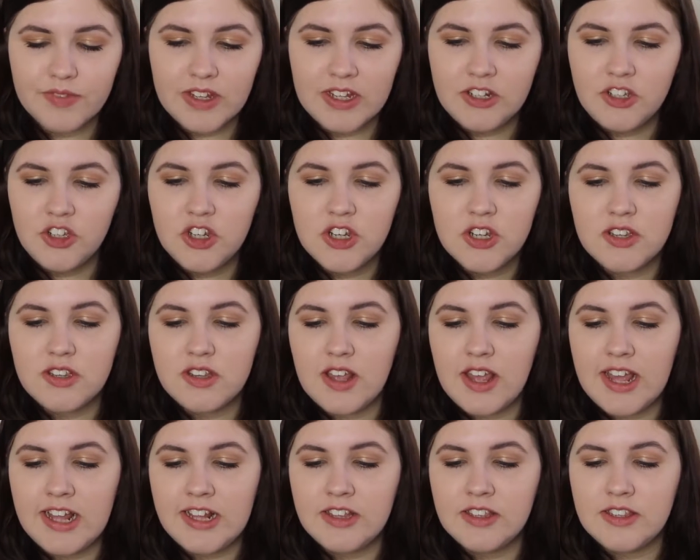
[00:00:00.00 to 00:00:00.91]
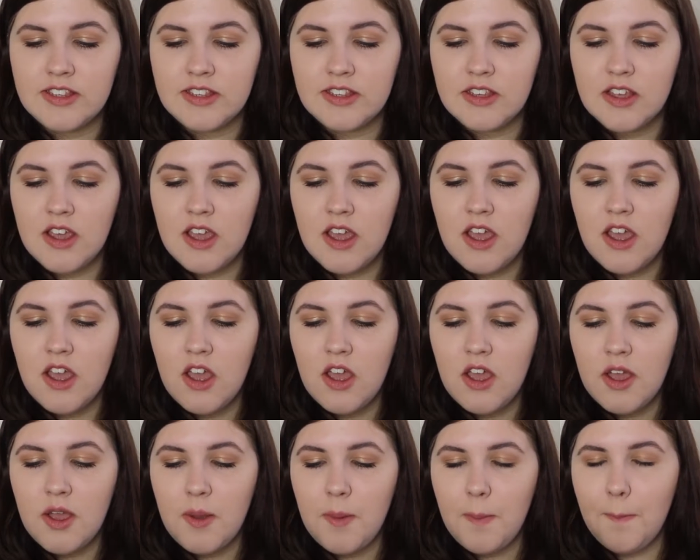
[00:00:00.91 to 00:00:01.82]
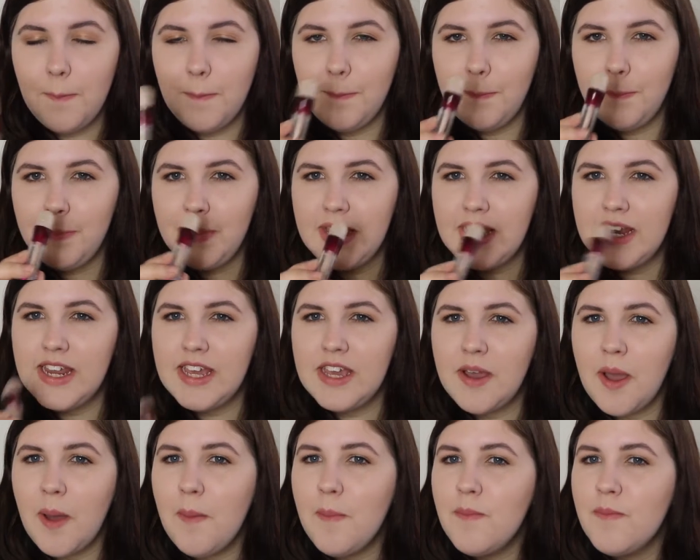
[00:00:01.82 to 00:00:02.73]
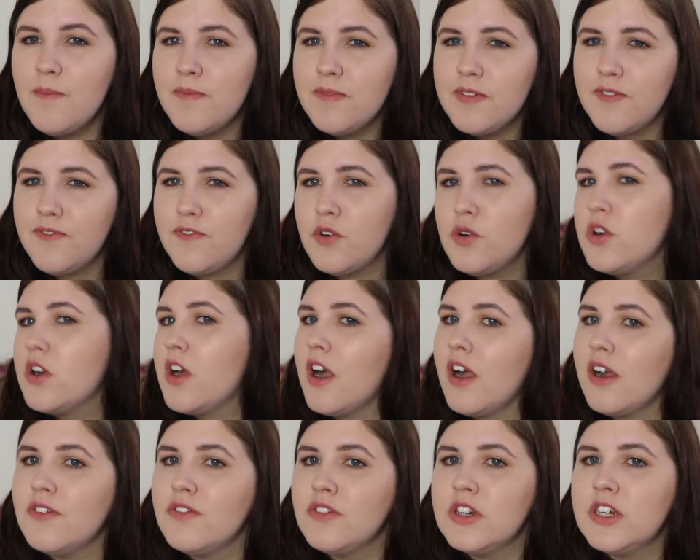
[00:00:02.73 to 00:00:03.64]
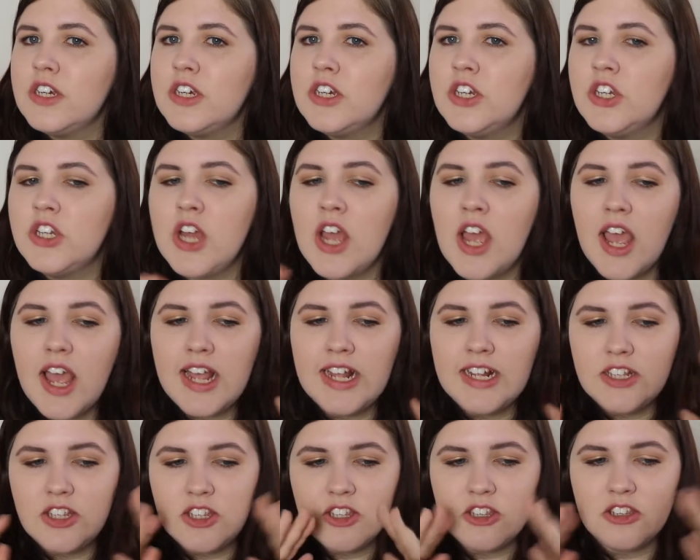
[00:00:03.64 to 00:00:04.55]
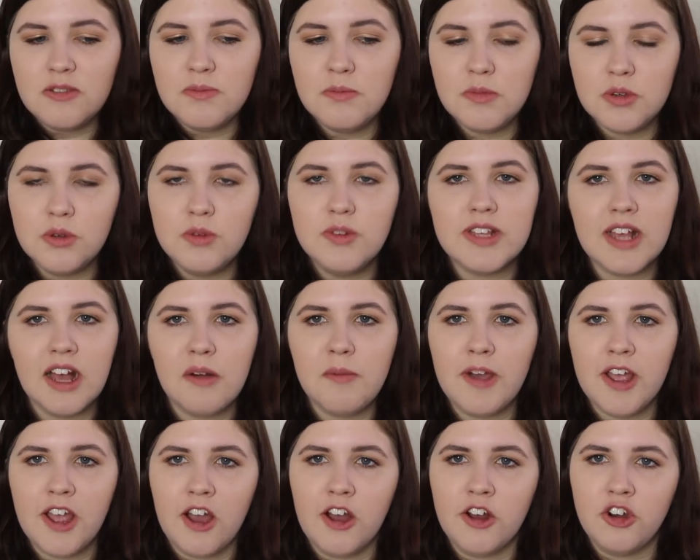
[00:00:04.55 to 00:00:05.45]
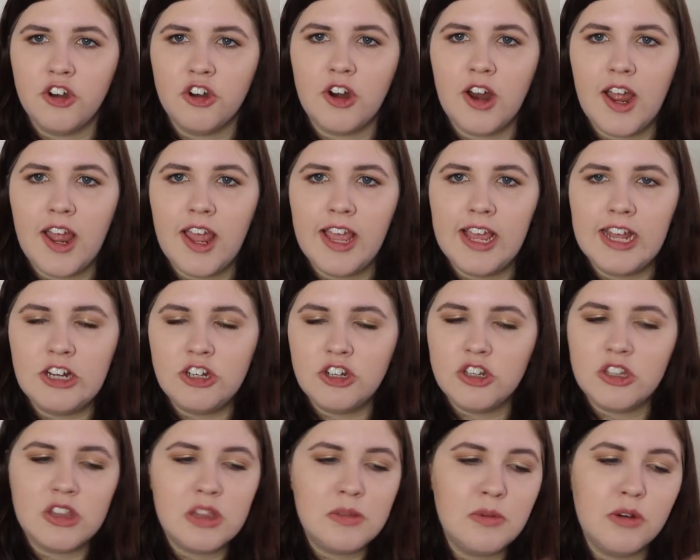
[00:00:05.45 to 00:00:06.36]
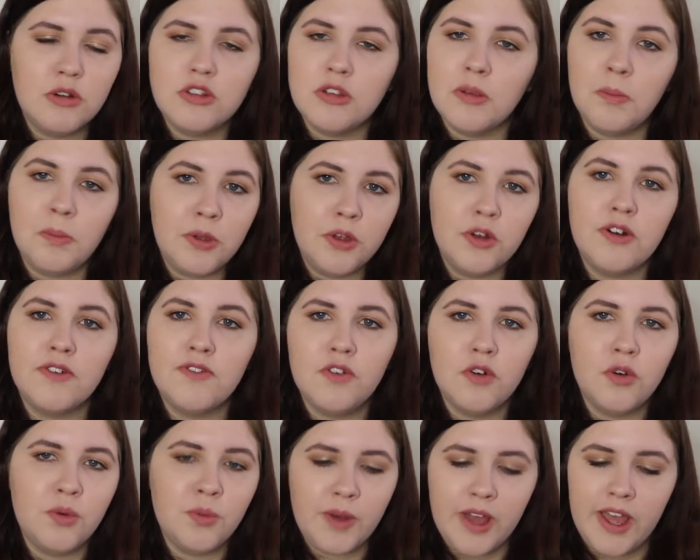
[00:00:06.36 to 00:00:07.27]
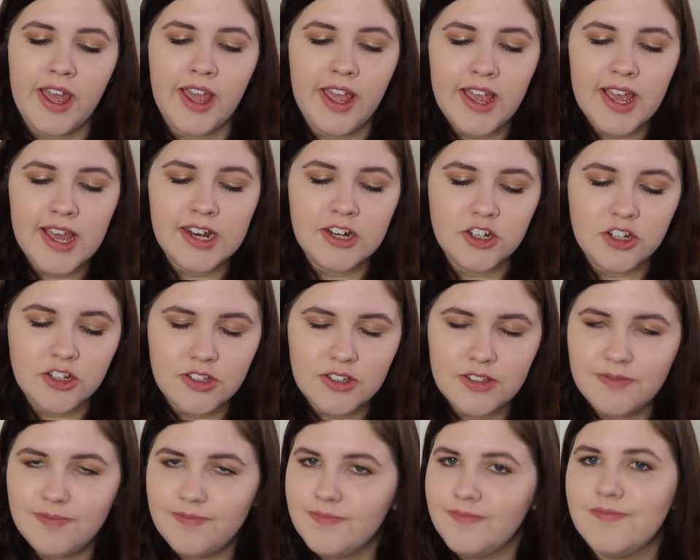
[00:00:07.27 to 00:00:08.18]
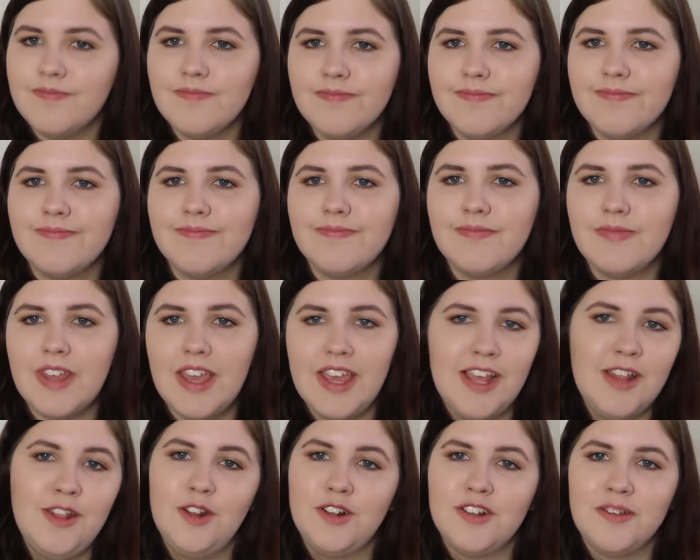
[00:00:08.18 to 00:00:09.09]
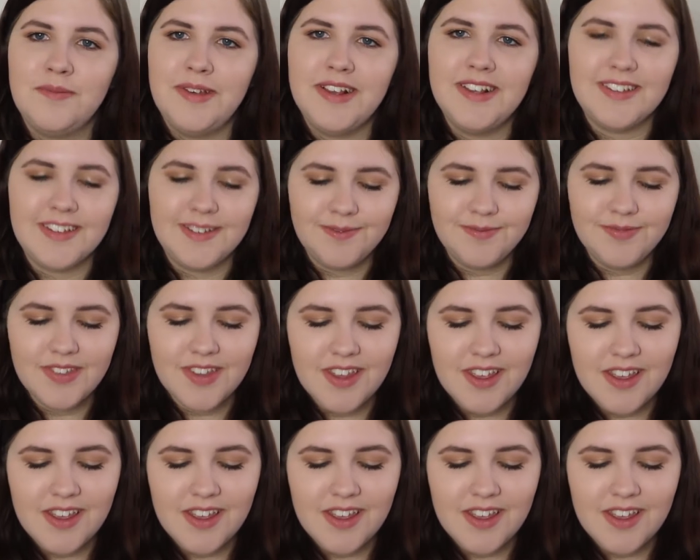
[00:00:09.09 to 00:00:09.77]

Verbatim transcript: It's medium to full coverage. It smooths out my under eye in just the most beautiful way, and just, it looks amazing.